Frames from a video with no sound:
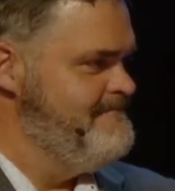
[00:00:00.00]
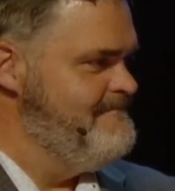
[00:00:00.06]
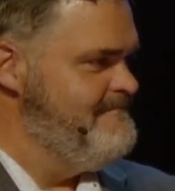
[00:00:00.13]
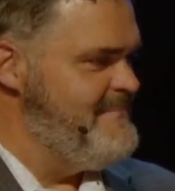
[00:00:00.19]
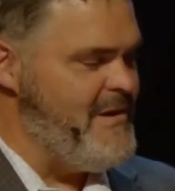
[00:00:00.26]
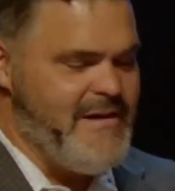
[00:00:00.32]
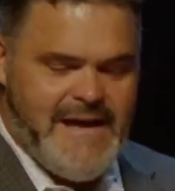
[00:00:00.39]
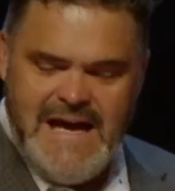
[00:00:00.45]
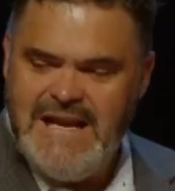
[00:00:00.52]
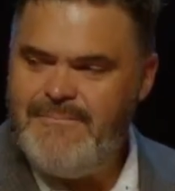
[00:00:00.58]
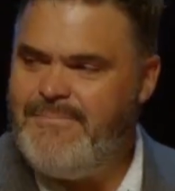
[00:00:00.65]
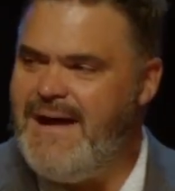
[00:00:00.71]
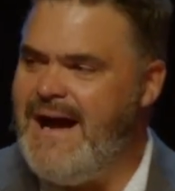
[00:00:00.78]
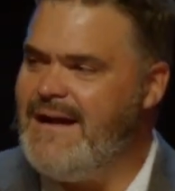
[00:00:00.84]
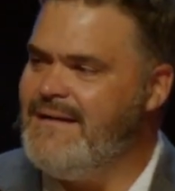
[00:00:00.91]
They're
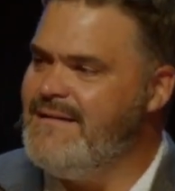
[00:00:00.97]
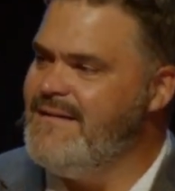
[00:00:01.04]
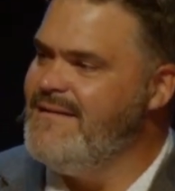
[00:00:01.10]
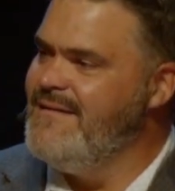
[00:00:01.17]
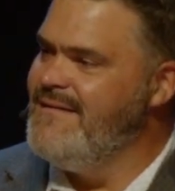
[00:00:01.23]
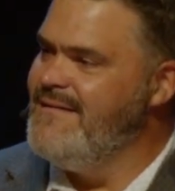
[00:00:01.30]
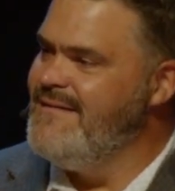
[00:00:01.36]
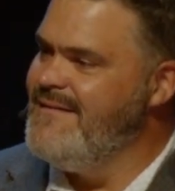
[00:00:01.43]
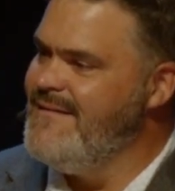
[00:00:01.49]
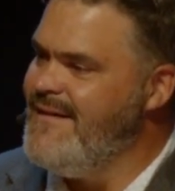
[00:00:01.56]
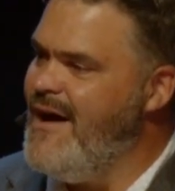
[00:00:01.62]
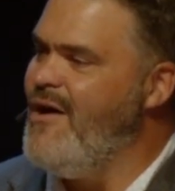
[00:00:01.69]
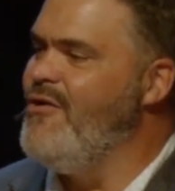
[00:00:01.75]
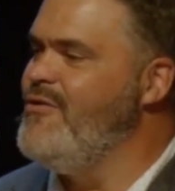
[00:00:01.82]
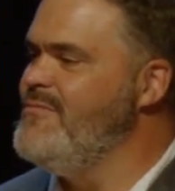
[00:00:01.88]
headed back
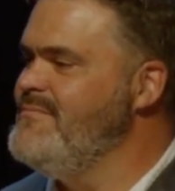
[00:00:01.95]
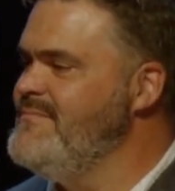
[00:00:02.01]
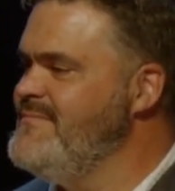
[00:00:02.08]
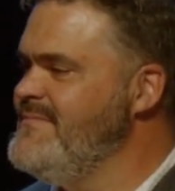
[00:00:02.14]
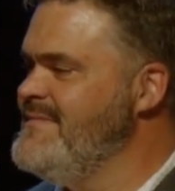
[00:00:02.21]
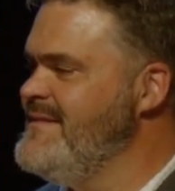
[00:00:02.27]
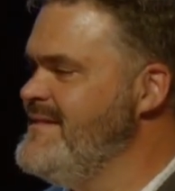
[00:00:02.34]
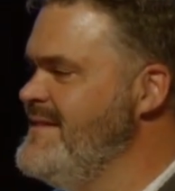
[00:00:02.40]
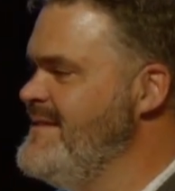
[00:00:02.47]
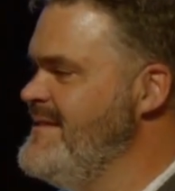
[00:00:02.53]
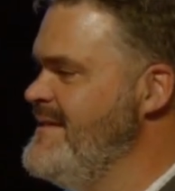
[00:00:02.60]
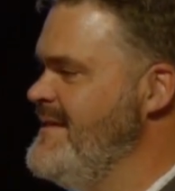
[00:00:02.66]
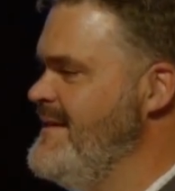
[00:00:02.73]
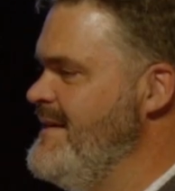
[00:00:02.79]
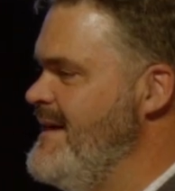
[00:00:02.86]
home,
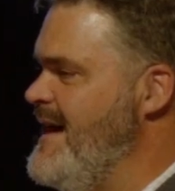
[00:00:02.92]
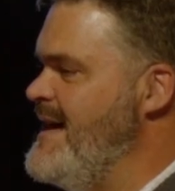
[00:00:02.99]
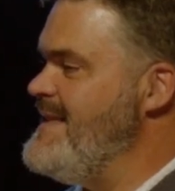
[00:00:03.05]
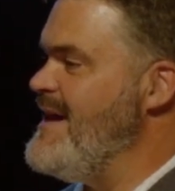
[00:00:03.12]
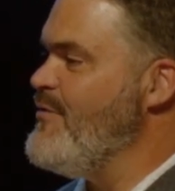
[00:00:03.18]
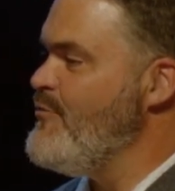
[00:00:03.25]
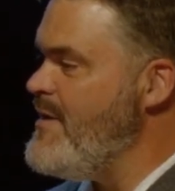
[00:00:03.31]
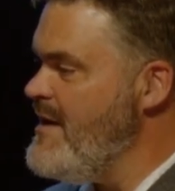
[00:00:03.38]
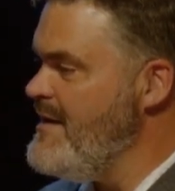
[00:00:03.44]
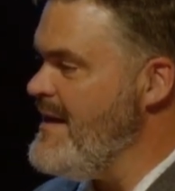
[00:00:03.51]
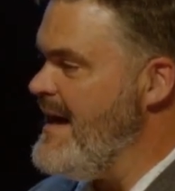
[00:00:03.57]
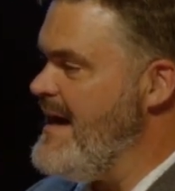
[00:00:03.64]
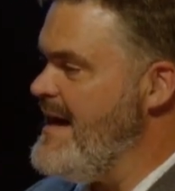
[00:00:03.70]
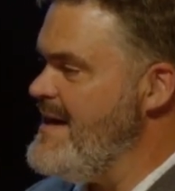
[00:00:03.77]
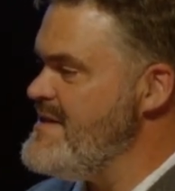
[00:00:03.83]
and they
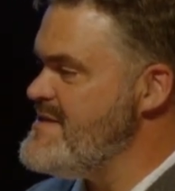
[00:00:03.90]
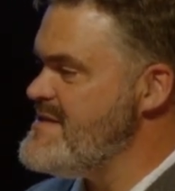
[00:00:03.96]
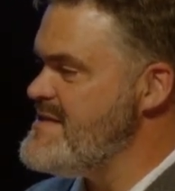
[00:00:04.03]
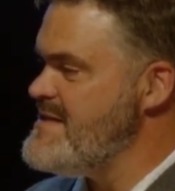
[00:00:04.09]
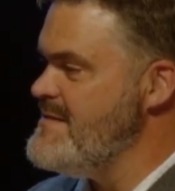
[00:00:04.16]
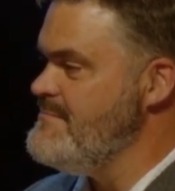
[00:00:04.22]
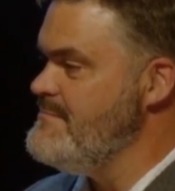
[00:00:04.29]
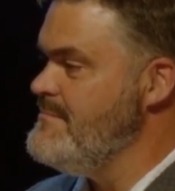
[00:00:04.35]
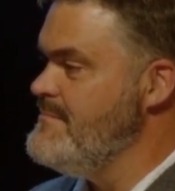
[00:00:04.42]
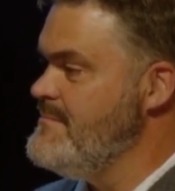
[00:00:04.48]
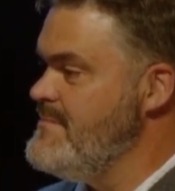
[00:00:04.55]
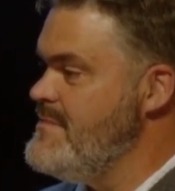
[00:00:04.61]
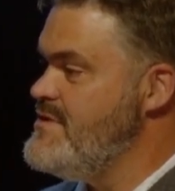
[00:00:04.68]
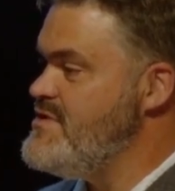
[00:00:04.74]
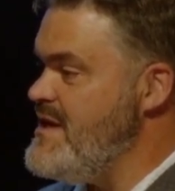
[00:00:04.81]
realize
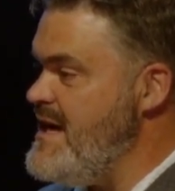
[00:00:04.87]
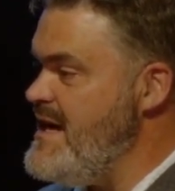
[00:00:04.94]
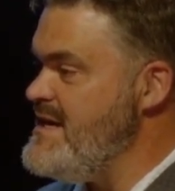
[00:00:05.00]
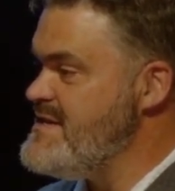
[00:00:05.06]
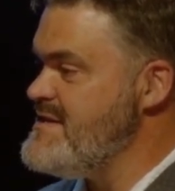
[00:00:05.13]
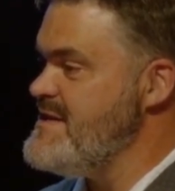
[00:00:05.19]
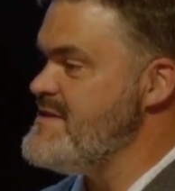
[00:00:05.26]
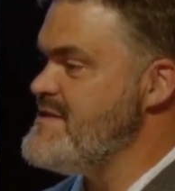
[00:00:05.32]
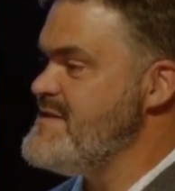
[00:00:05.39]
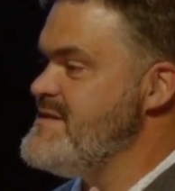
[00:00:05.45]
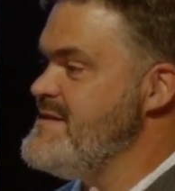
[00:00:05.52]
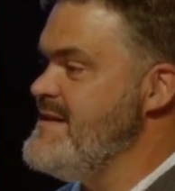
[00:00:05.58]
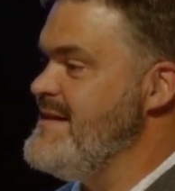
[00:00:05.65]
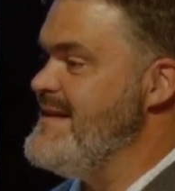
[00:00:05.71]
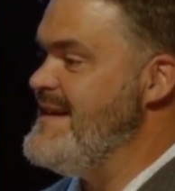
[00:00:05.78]

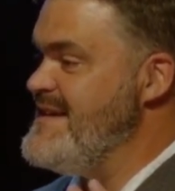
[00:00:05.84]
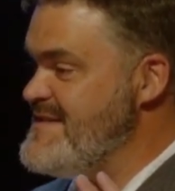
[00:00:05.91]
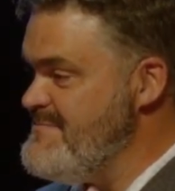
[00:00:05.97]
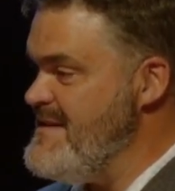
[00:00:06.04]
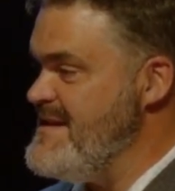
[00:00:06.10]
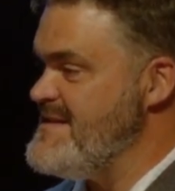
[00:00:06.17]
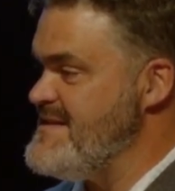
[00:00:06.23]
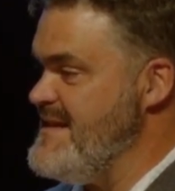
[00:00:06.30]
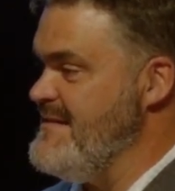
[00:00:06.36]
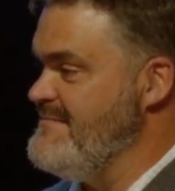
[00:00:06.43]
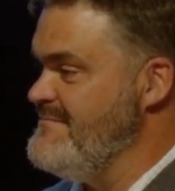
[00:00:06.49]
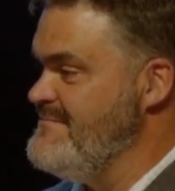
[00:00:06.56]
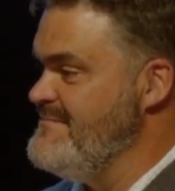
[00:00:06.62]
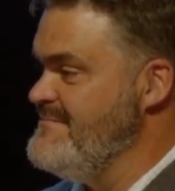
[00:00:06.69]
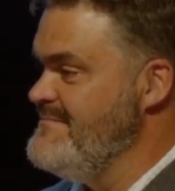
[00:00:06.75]
Jesus is missing.
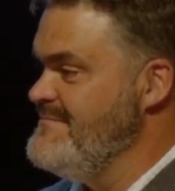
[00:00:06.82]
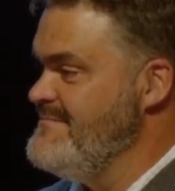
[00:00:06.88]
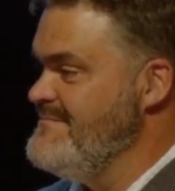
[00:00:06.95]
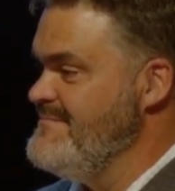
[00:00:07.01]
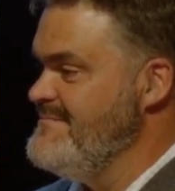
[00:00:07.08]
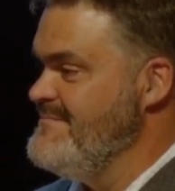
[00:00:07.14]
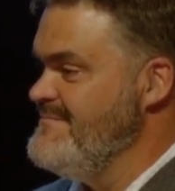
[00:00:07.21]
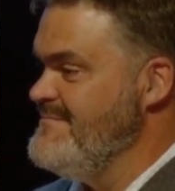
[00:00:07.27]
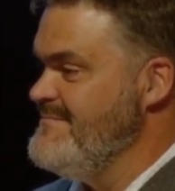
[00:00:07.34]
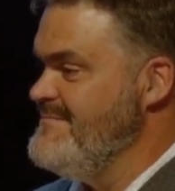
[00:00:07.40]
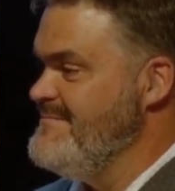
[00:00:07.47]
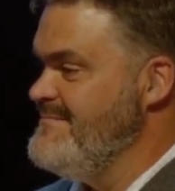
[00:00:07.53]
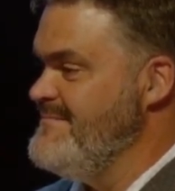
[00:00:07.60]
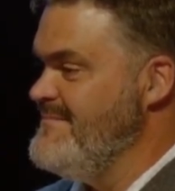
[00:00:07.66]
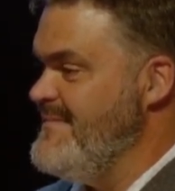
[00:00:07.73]

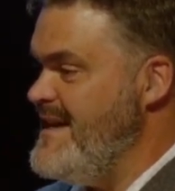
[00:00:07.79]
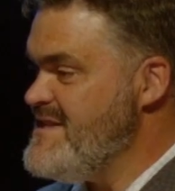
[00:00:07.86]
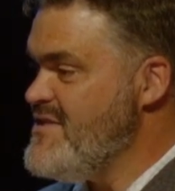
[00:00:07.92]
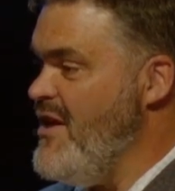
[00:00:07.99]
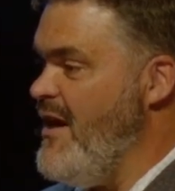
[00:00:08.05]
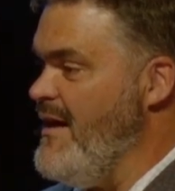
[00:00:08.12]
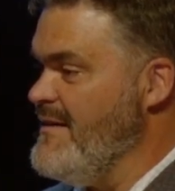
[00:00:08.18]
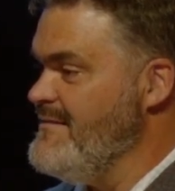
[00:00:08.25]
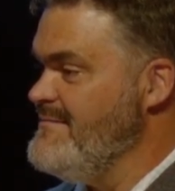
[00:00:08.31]
He's gone.